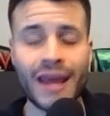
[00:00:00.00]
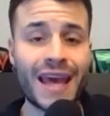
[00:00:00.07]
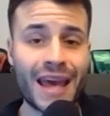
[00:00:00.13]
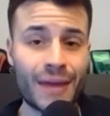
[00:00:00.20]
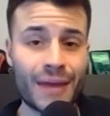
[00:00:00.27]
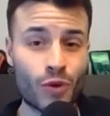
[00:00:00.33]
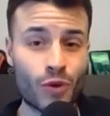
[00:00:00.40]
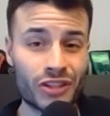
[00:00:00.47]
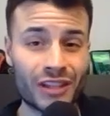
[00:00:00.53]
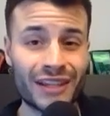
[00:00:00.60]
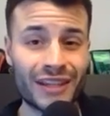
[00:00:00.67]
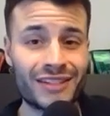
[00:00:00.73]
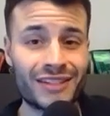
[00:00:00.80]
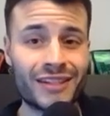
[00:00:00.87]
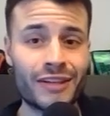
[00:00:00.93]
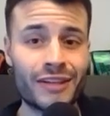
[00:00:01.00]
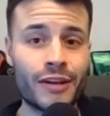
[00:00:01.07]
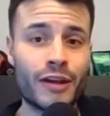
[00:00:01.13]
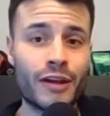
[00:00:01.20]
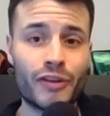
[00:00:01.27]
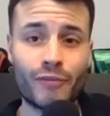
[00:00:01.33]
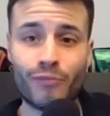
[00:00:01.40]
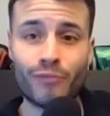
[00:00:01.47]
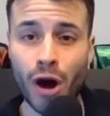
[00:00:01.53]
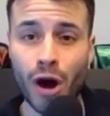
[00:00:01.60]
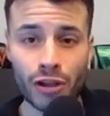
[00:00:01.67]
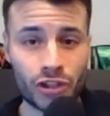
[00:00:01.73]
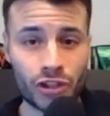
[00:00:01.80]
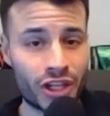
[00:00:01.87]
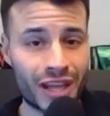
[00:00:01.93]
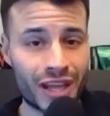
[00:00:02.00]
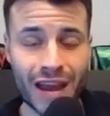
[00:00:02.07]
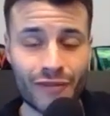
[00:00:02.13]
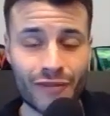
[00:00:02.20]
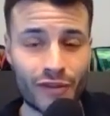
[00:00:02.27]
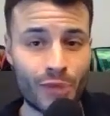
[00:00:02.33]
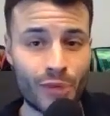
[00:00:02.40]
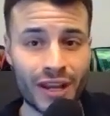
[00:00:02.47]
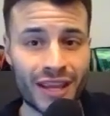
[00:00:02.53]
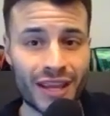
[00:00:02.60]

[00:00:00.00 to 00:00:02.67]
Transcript: And wasn't Liston demolishing everybody